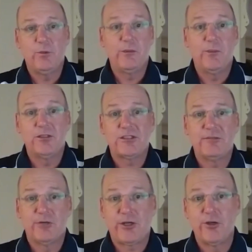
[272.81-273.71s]
we'll mostly
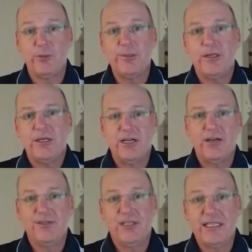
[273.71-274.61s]
recoup
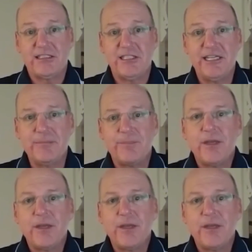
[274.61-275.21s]
over the next year.